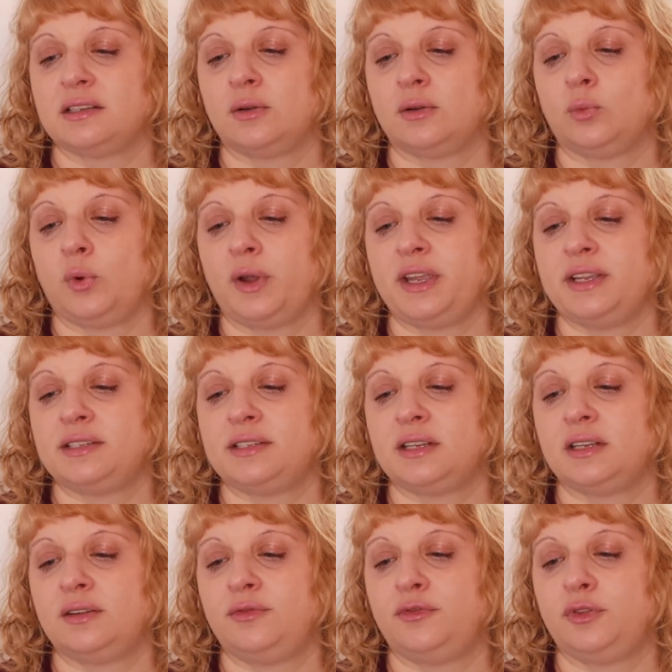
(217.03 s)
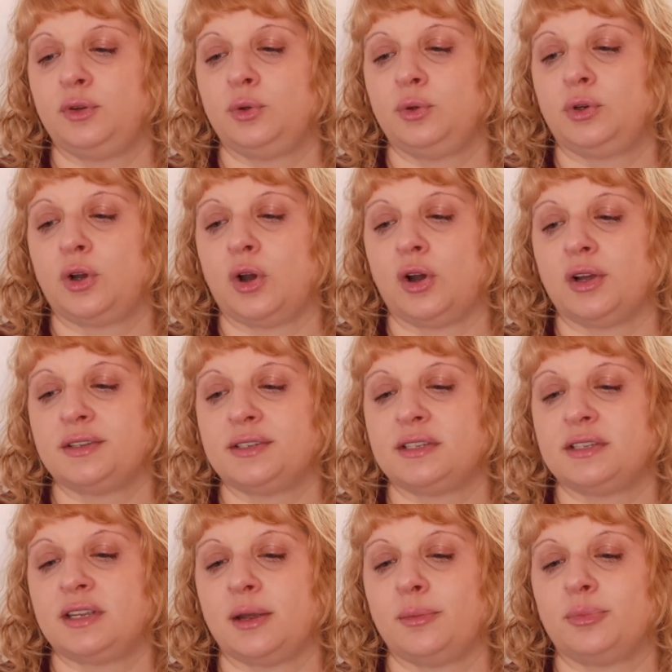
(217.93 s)
and wasted food
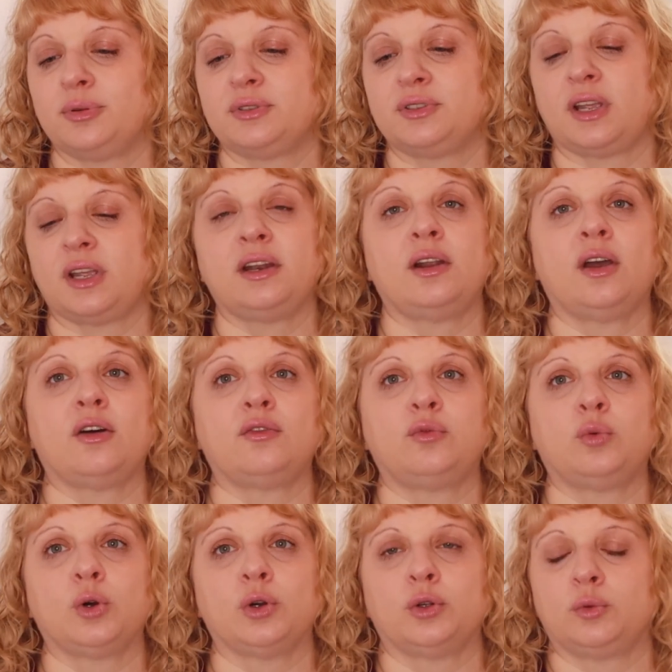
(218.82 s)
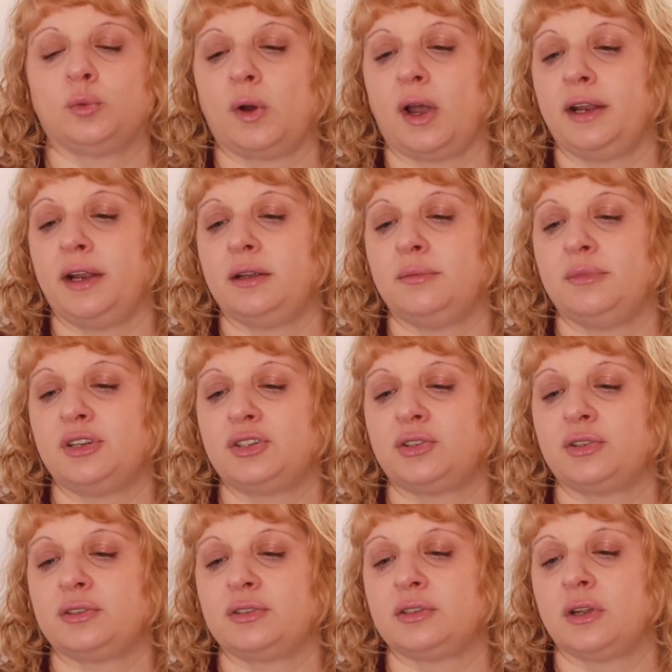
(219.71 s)
causes ten percent of worldwide
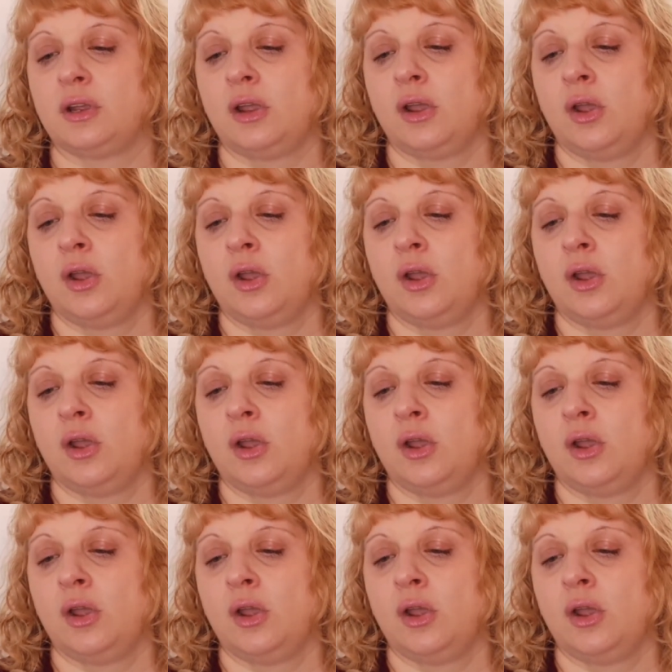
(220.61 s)
emissions.